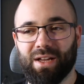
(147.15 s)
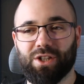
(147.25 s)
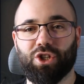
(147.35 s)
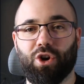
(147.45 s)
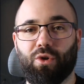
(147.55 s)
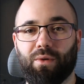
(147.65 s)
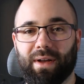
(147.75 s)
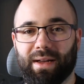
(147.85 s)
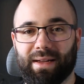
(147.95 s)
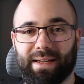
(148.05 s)
So
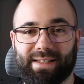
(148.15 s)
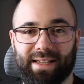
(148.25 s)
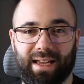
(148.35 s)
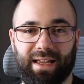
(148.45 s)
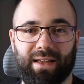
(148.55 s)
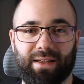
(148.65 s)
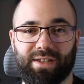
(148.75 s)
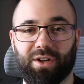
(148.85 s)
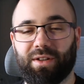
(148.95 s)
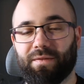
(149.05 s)
it's a
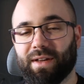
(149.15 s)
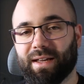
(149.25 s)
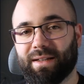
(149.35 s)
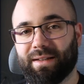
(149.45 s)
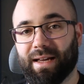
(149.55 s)
certificate